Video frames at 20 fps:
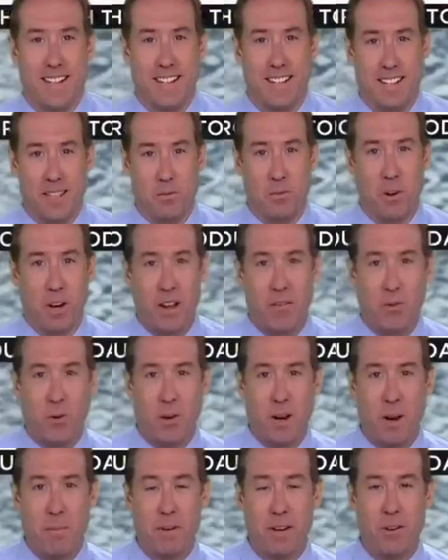Good morning,
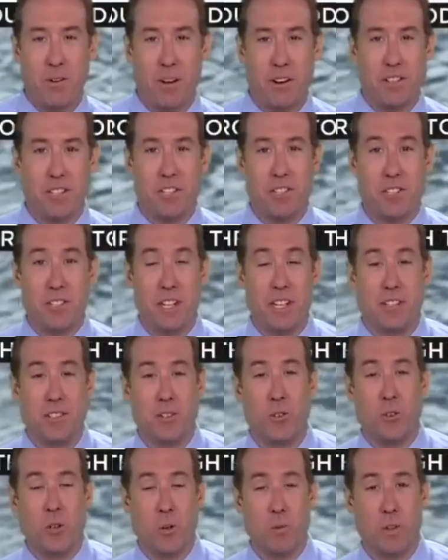everyone. I'm meteorologist Justin
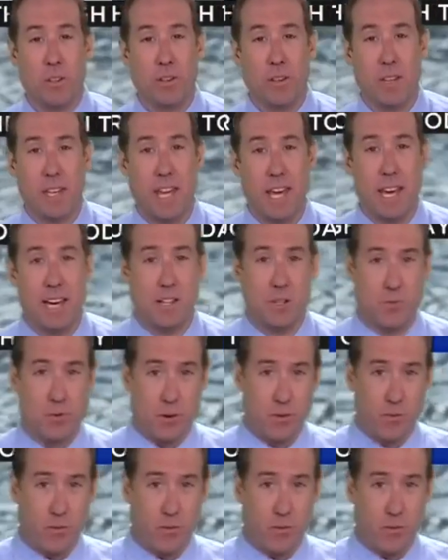Horn with the Lake Edge Morning